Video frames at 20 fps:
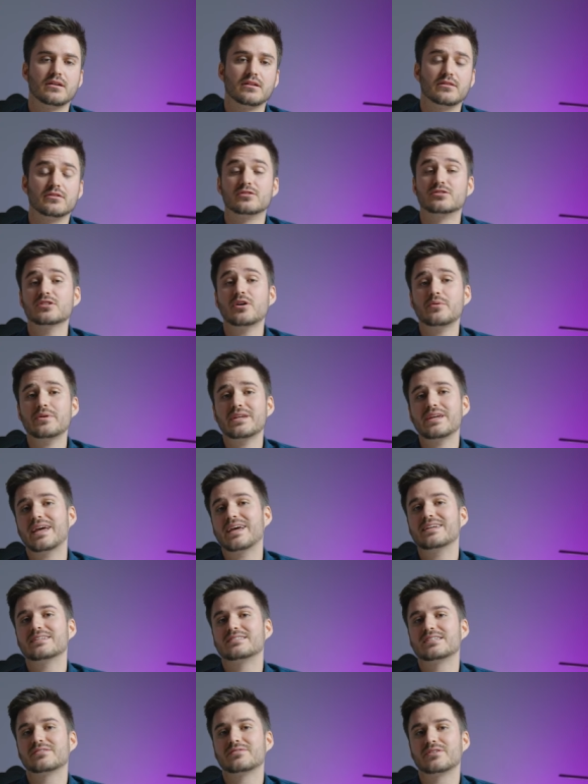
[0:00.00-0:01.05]
The Sony
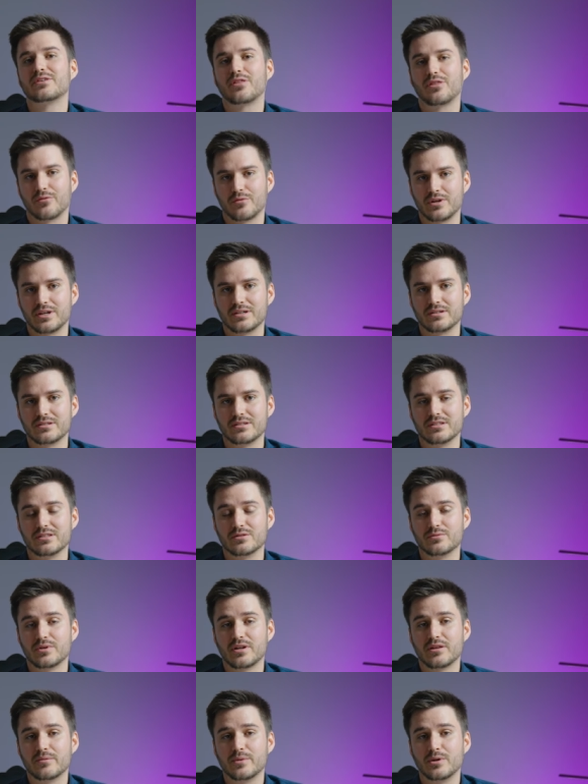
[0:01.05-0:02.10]
a7 III is
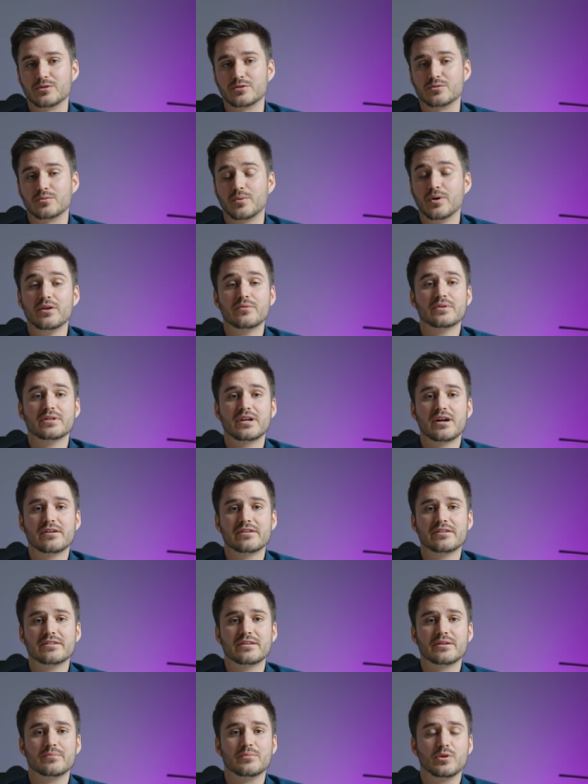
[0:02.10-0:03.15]
one of the most
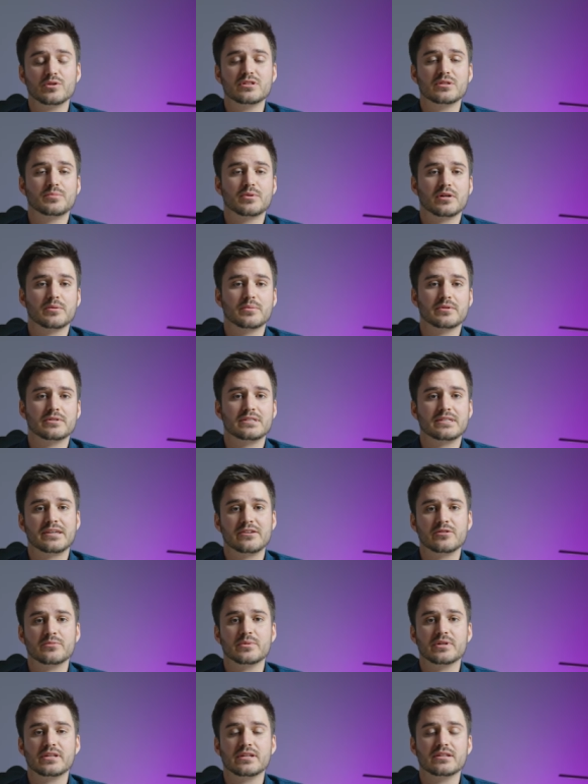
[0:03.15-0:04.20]
well-regarded multi-purpose
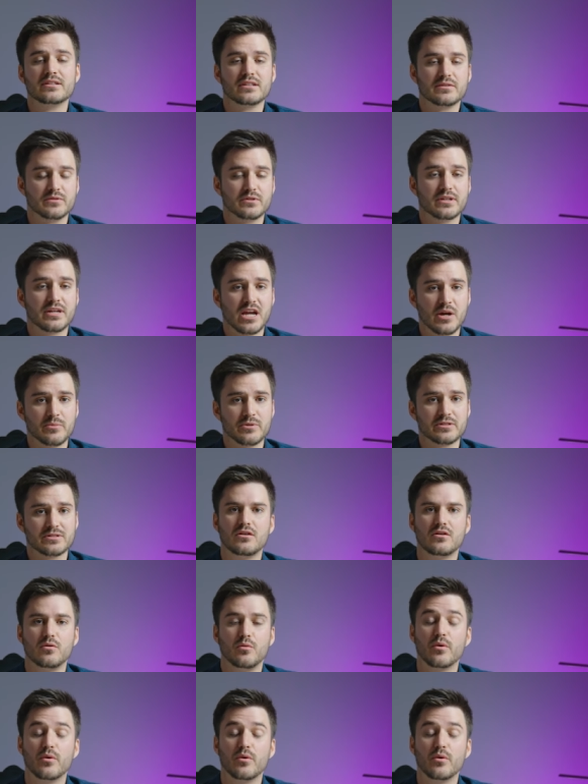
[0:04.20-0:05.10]
intermediate level cameras.